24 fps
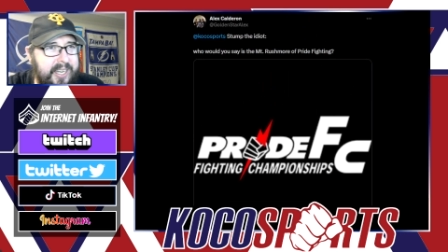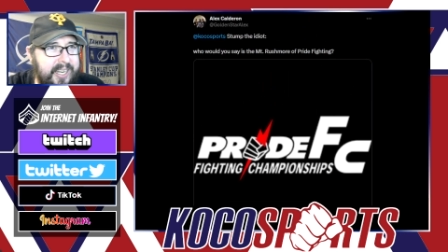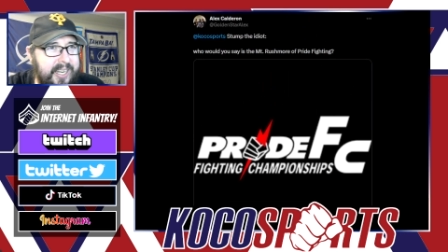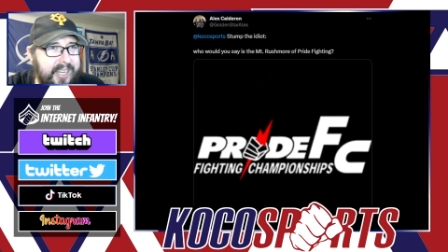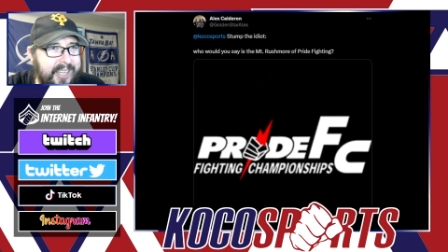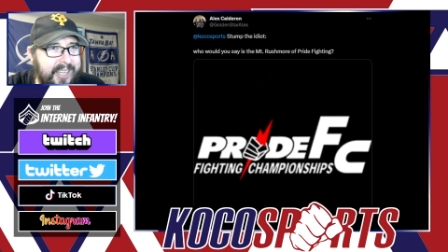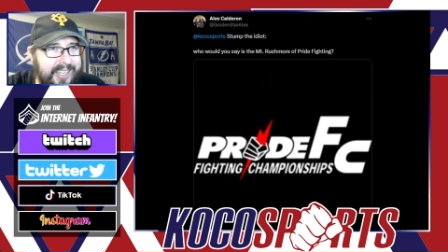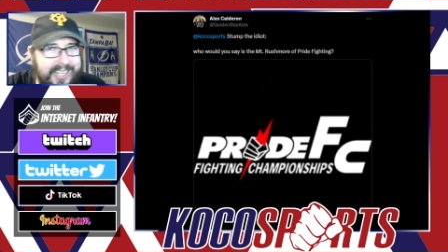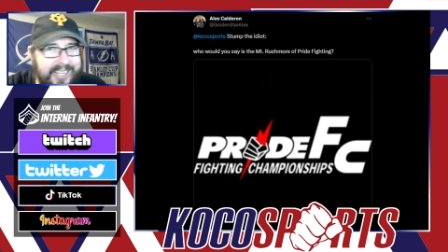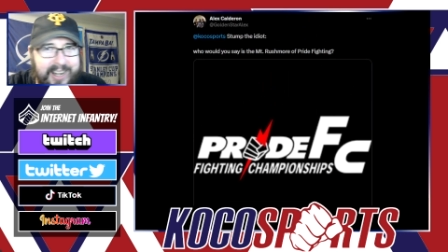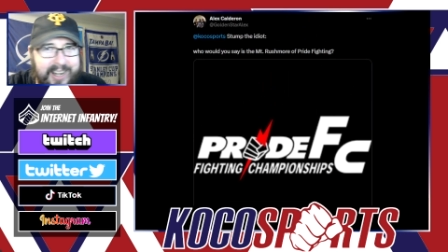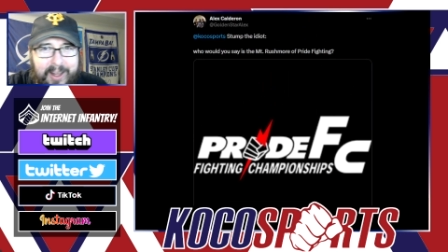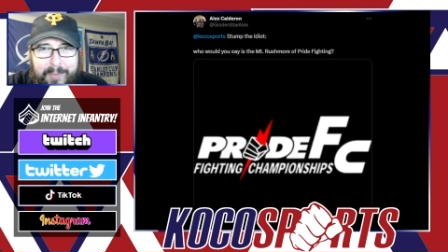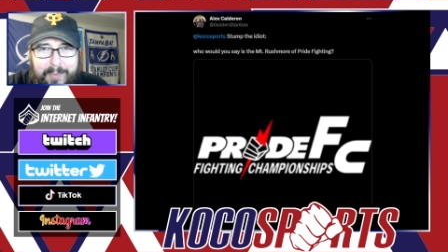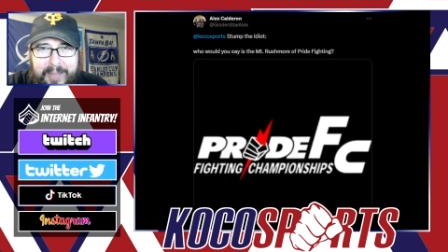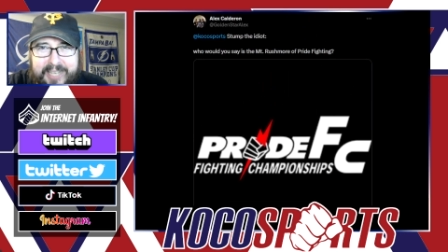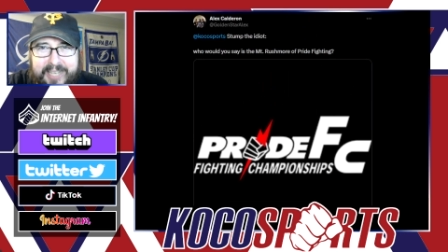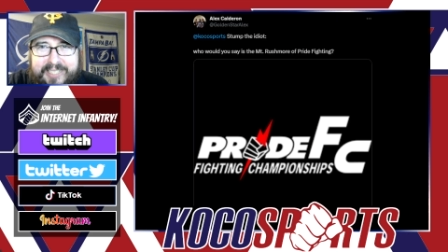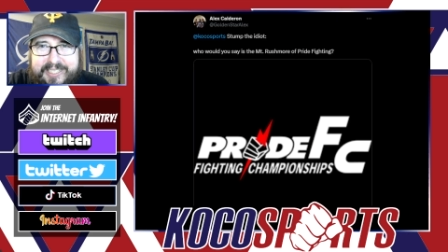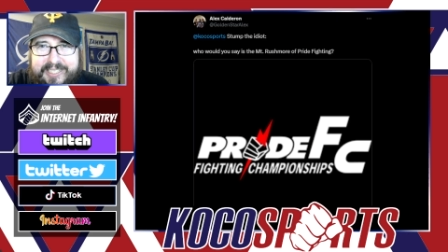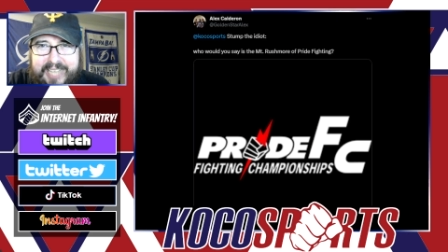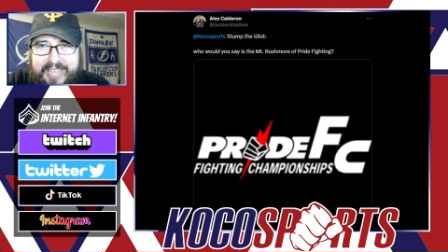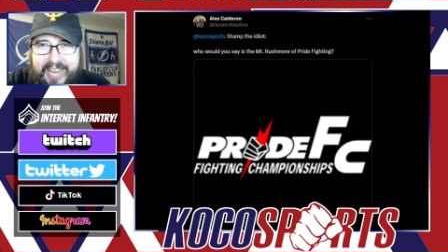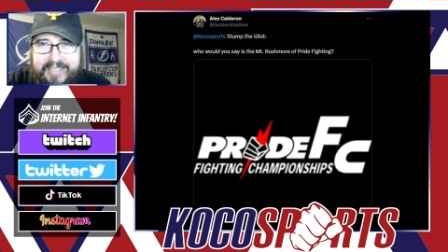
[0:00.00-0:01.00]
You know, I'm
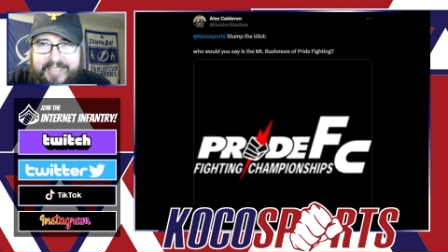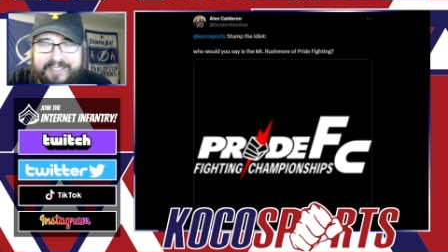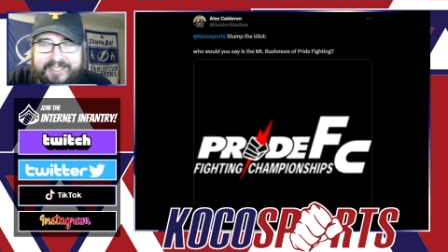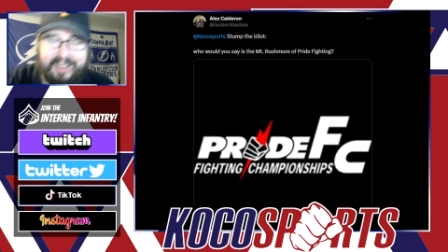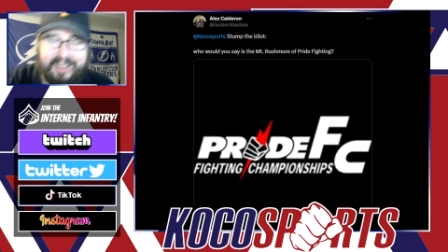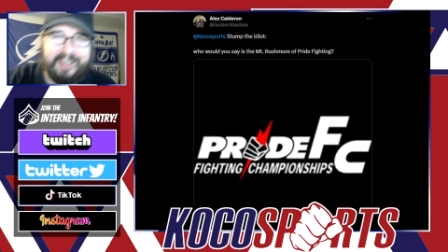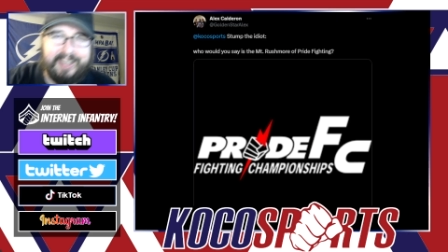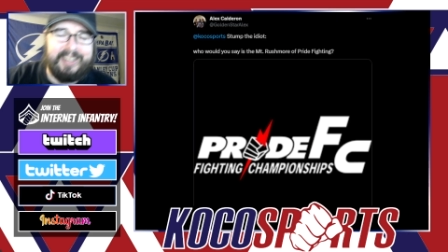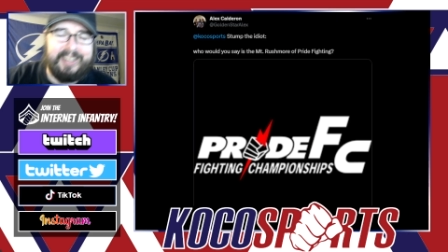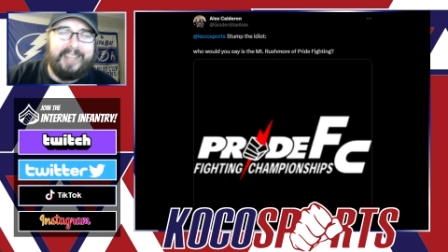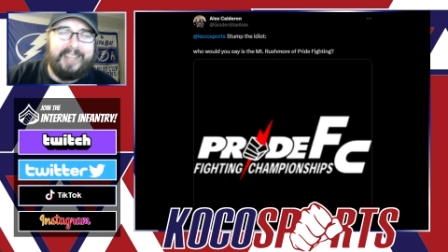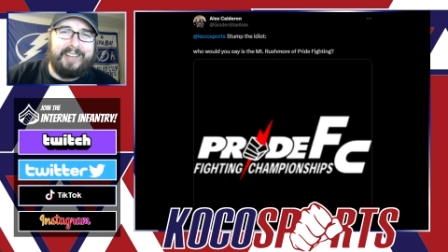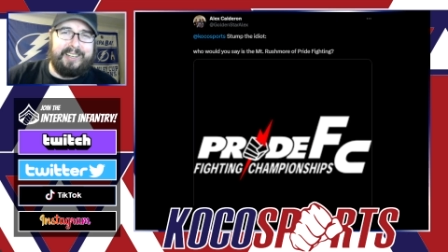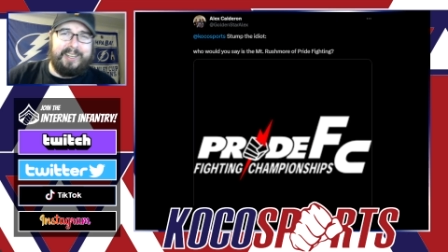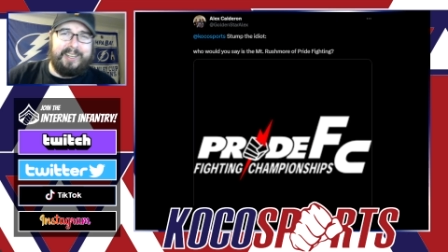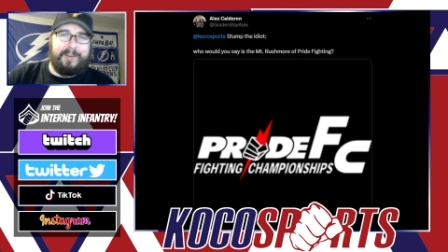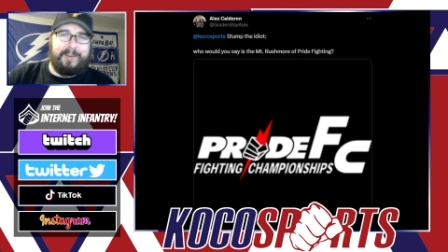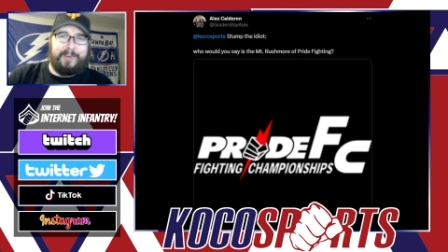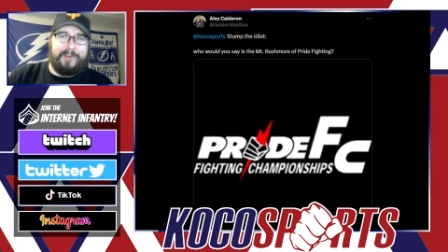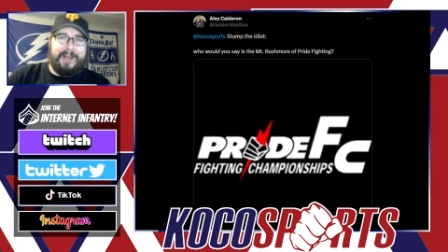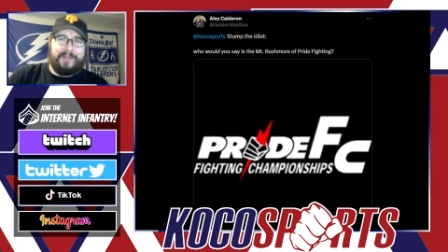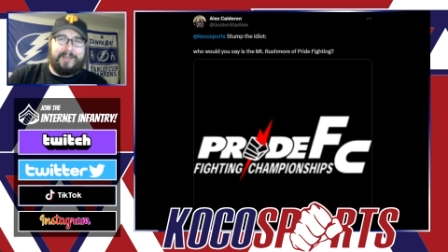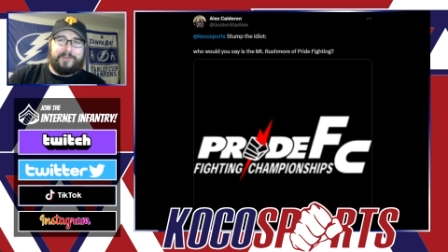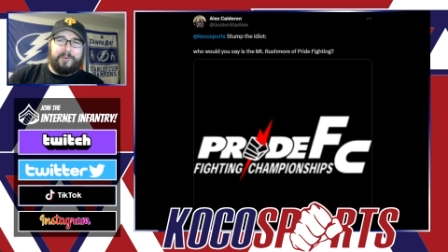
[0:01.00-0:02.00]
like Santa. I get
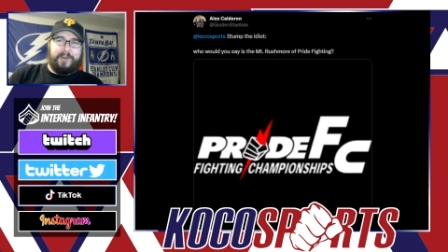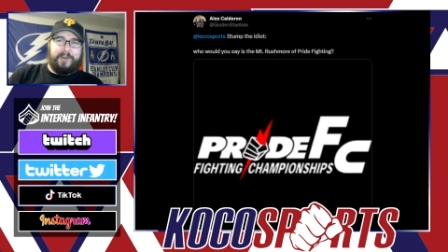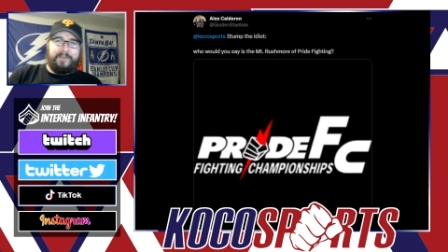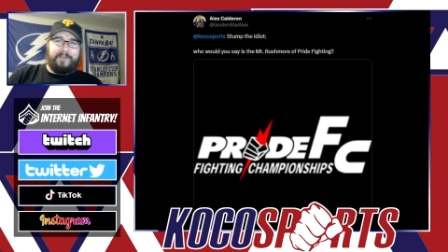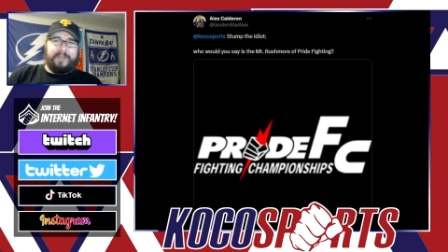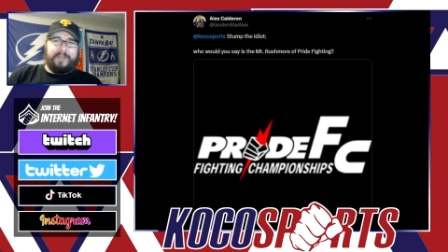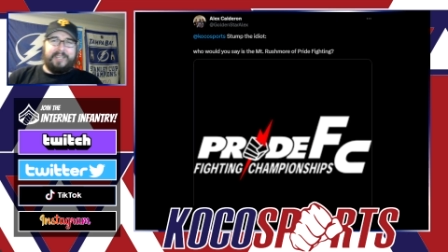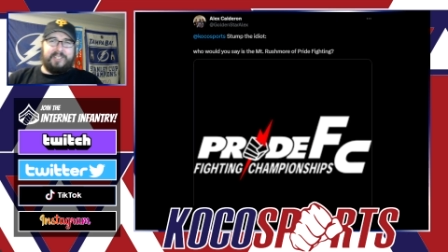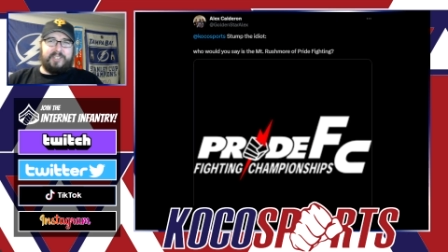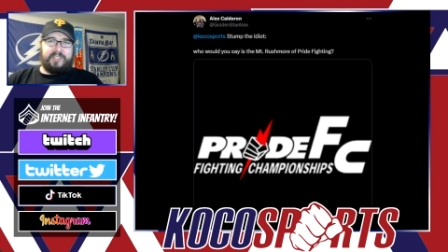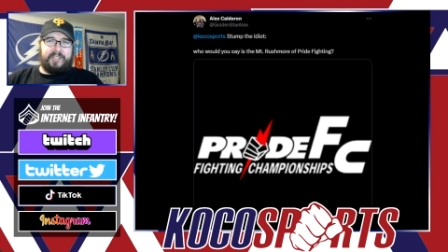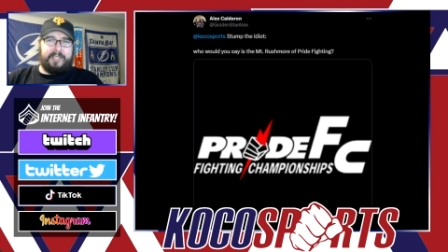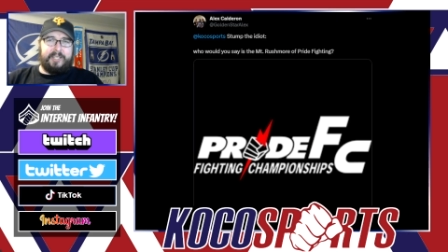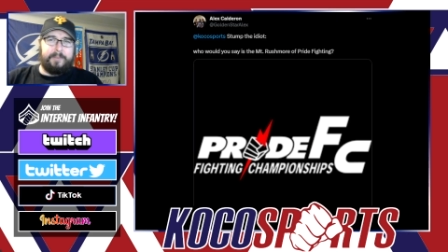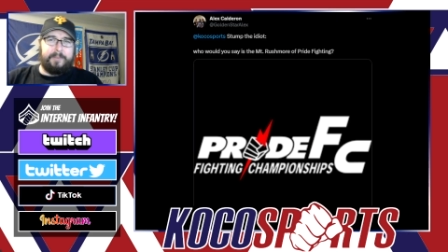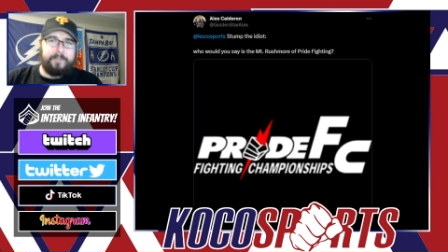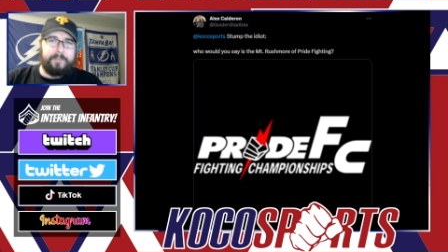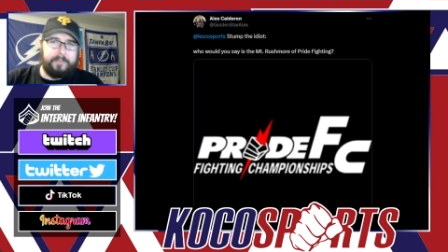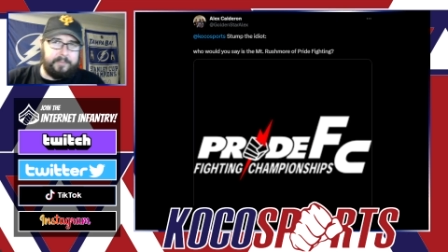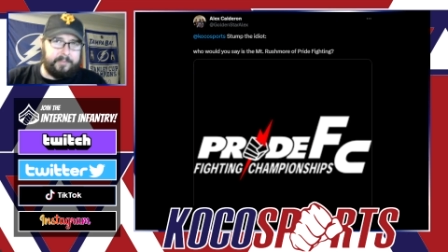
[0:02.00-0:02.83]
around to it eventually.